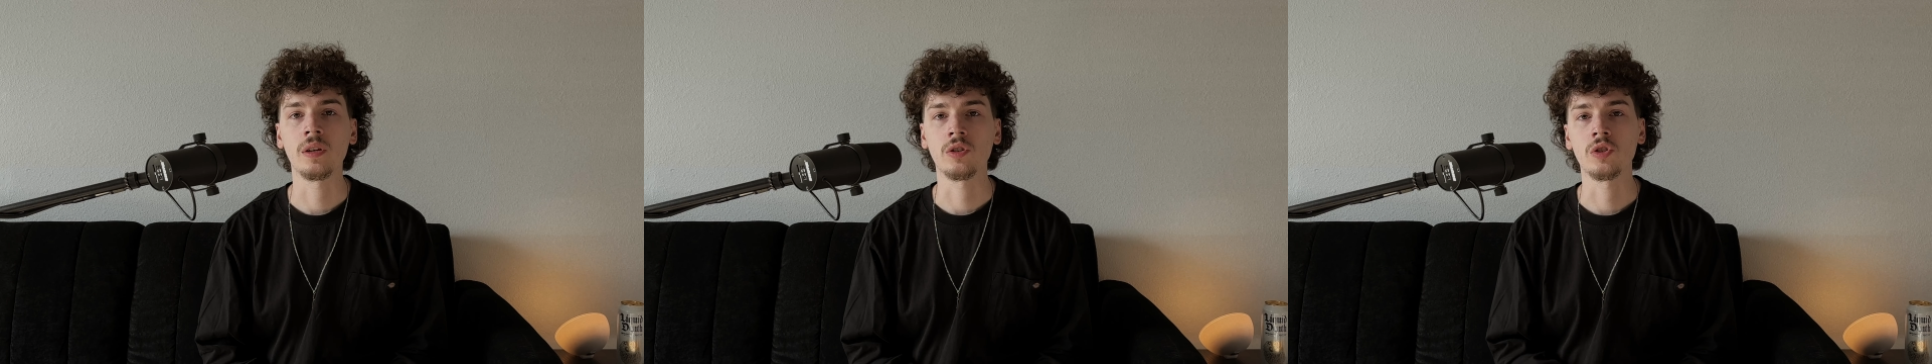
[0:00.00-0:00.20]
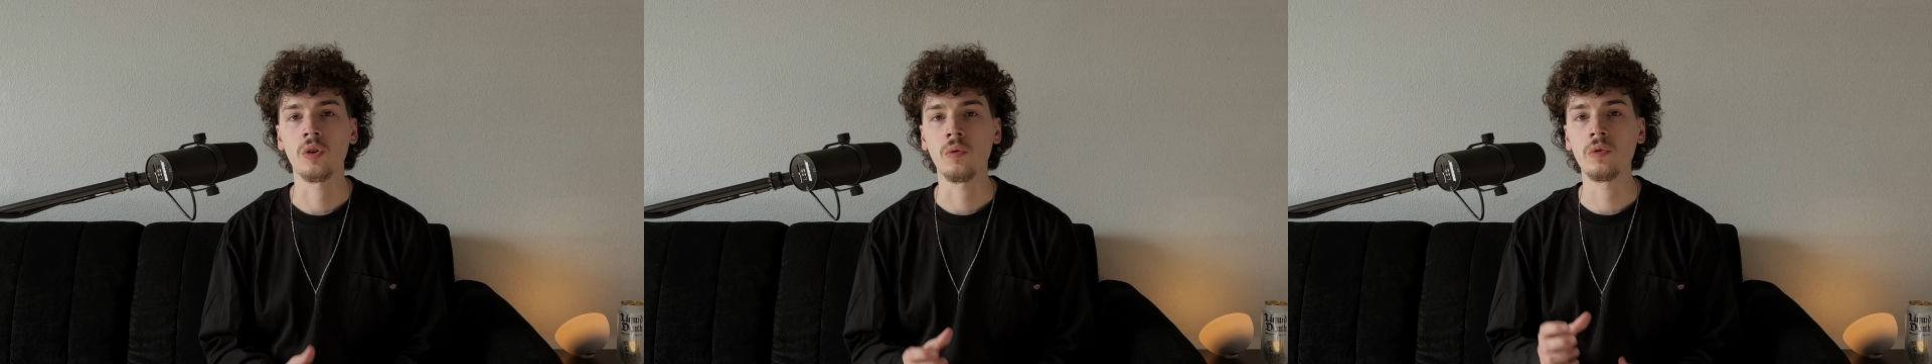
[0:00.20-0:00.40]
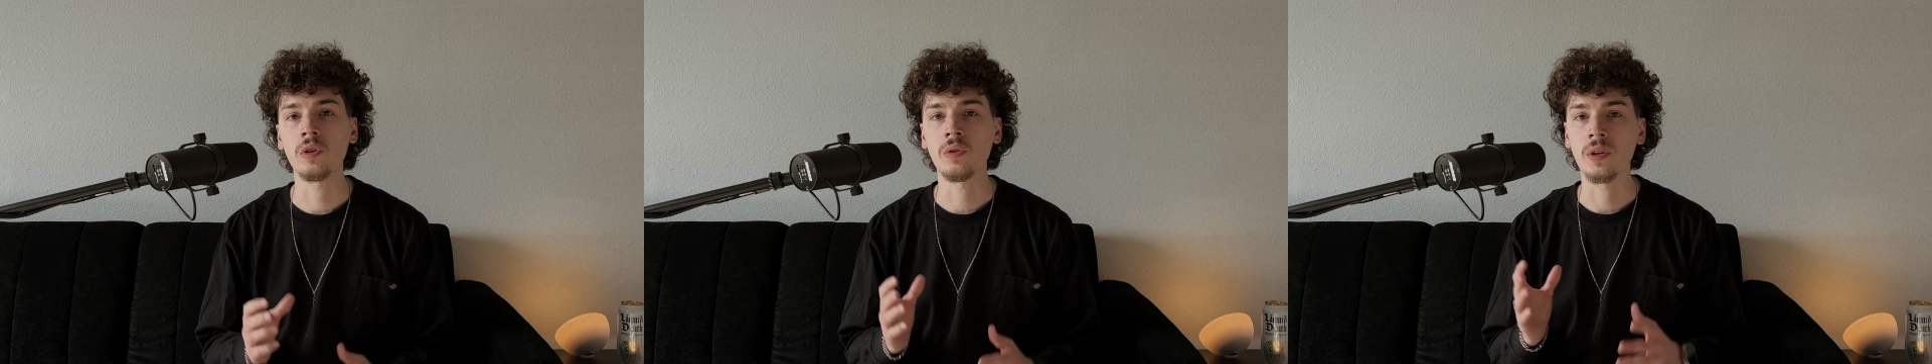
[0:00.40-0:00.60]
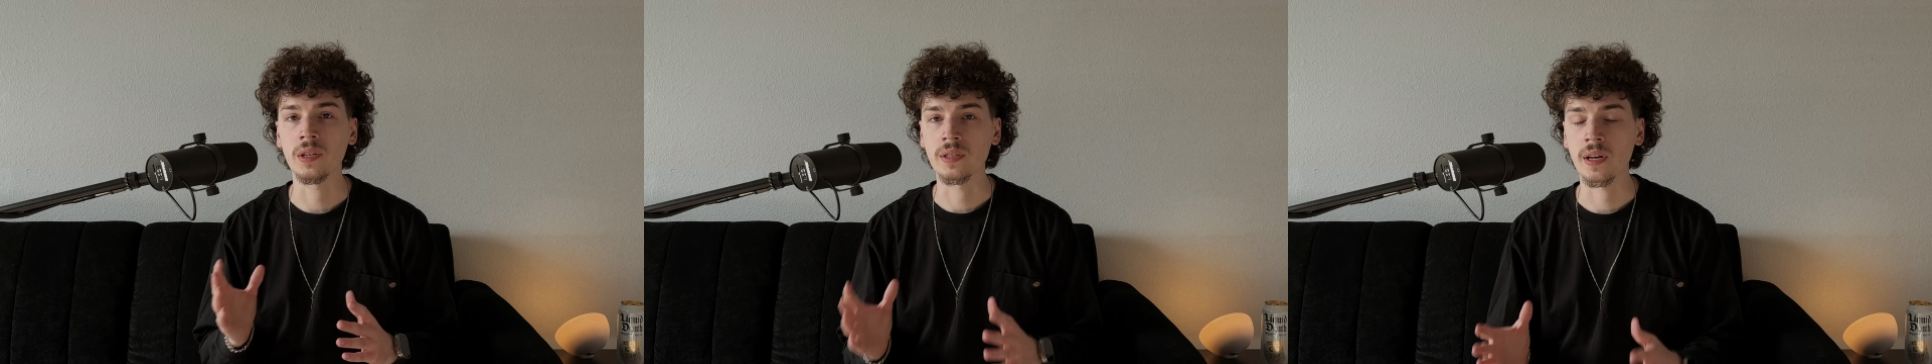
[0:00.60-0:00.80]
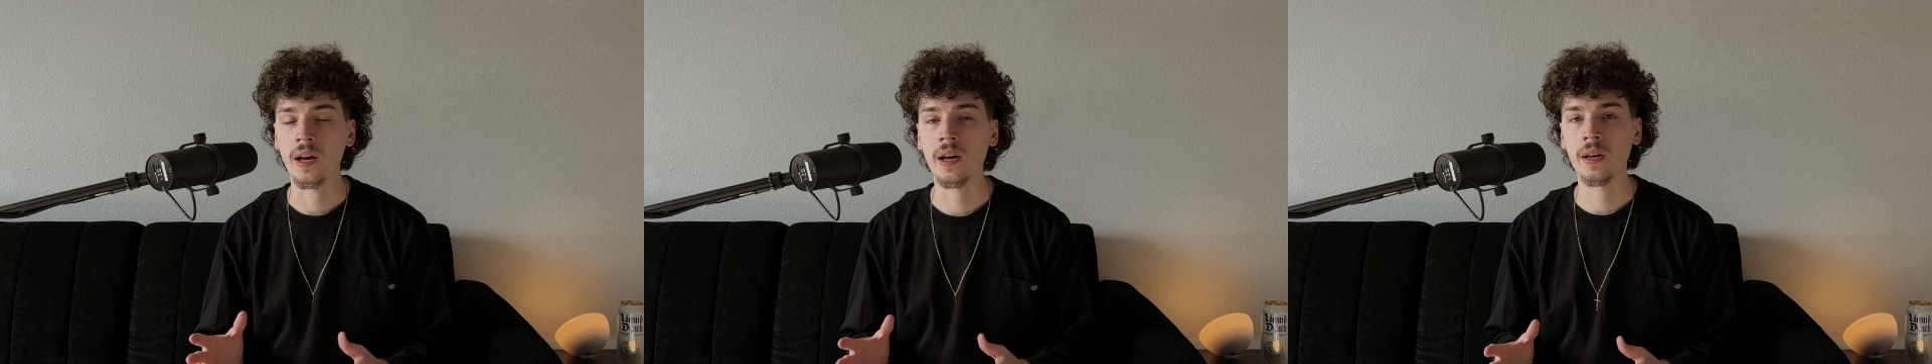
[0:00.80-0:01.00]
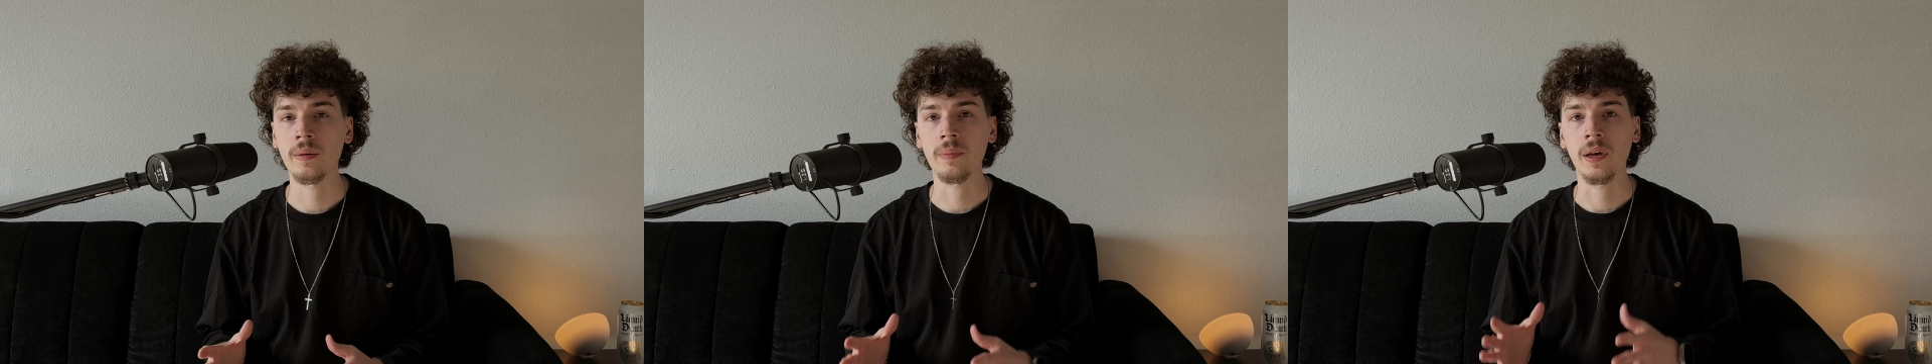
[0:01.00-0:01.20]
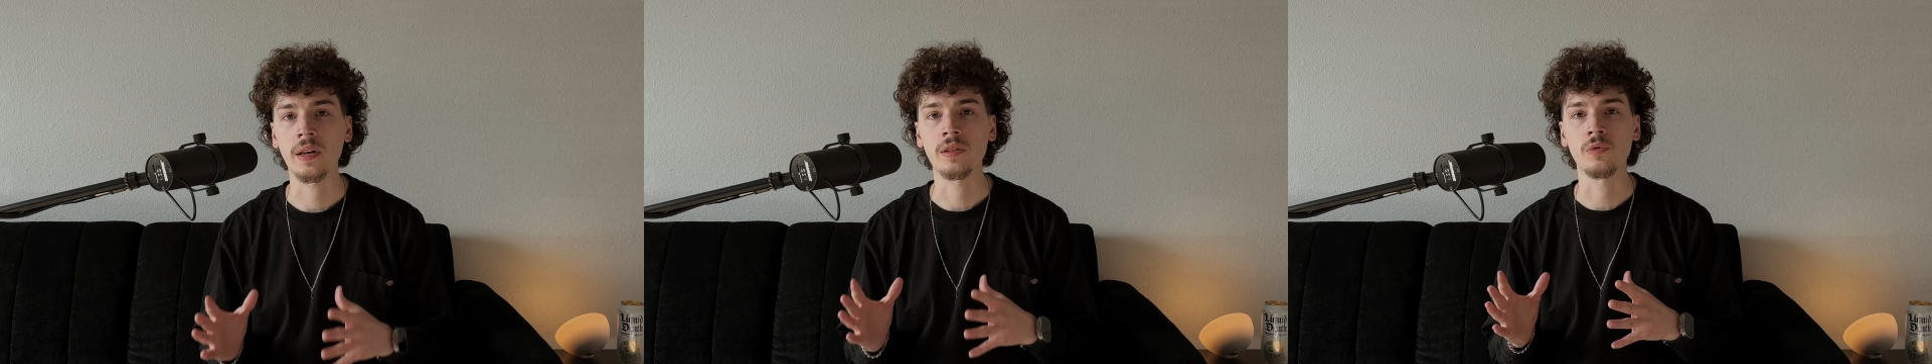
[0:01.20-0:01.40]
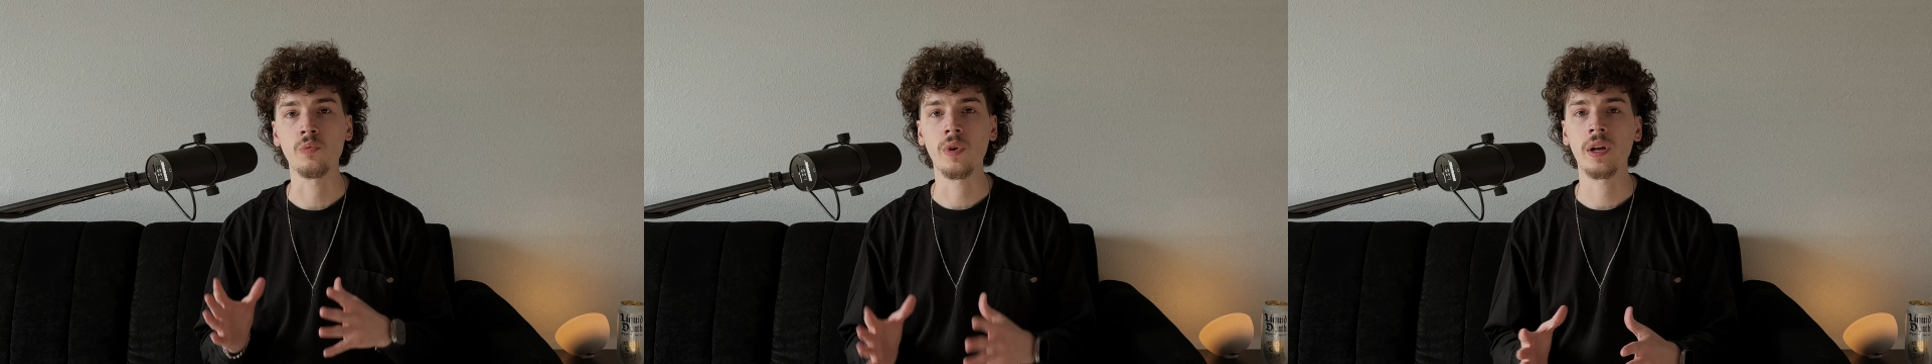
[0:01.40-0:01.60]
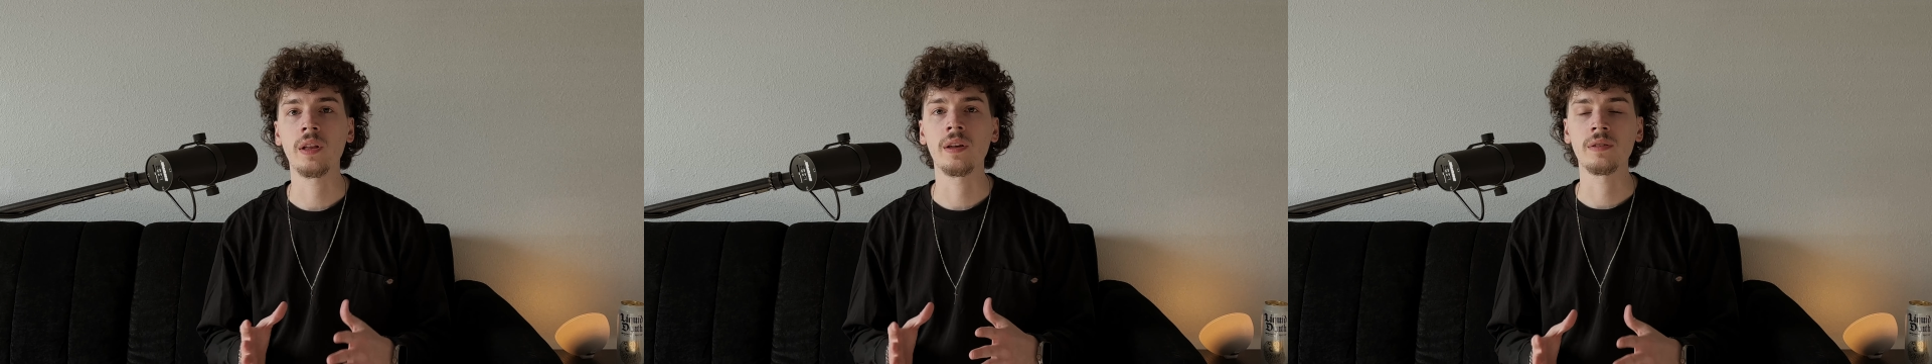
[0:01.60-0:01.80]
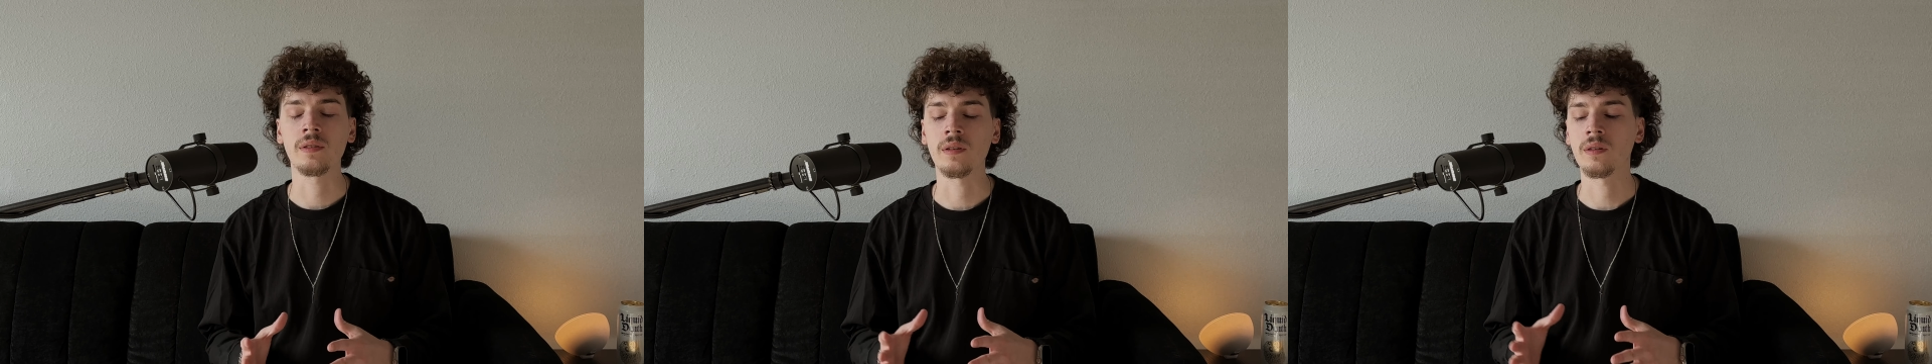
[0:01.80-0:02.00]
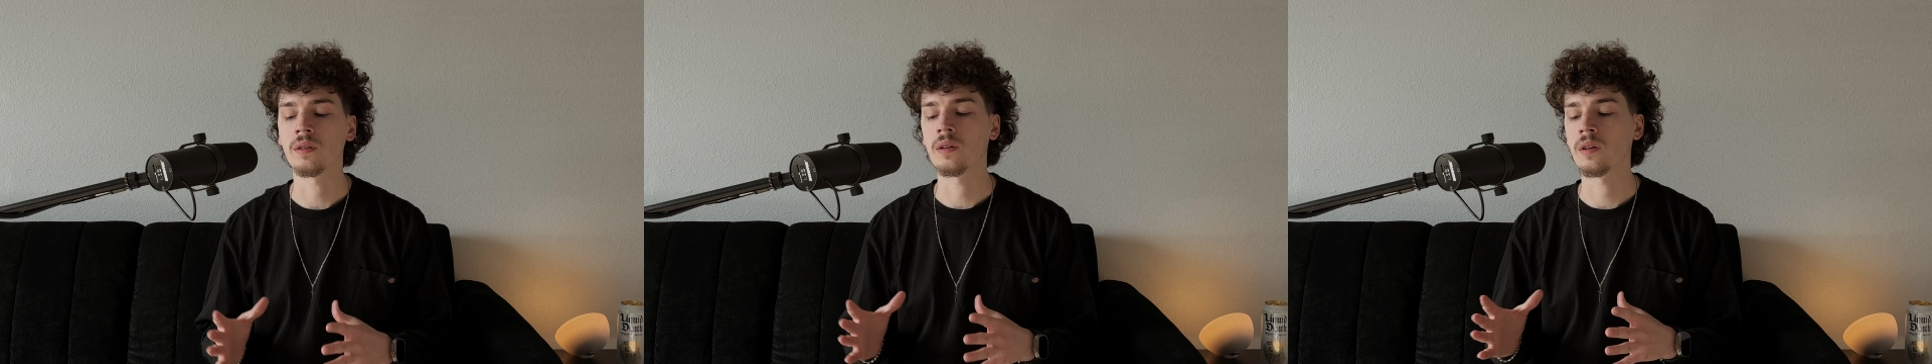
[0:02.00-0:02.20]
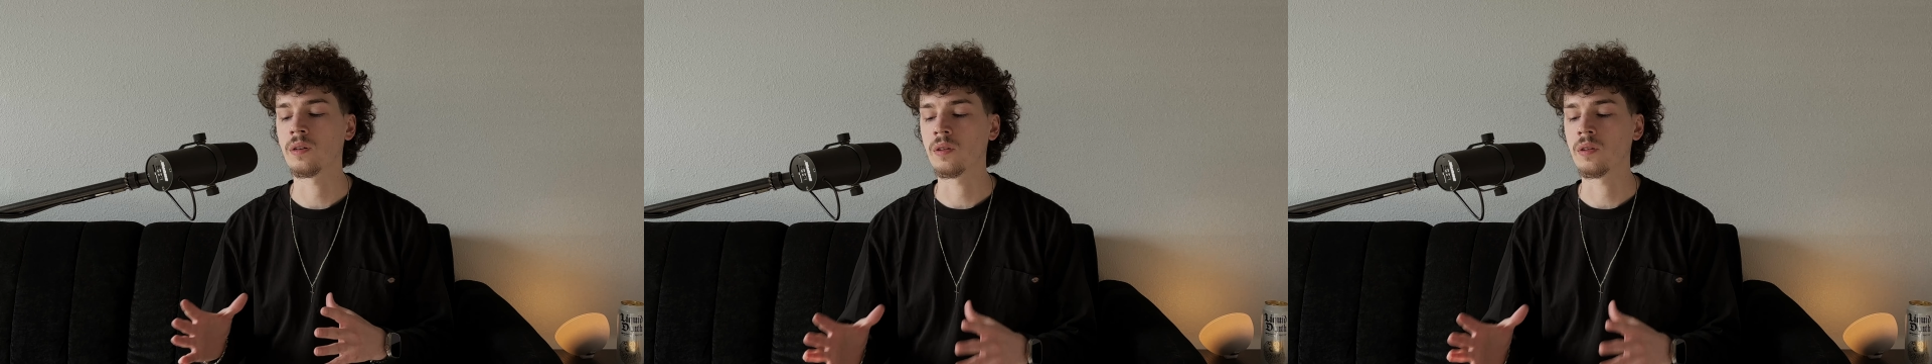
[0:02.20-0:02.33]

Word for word: it showed you the time as well as a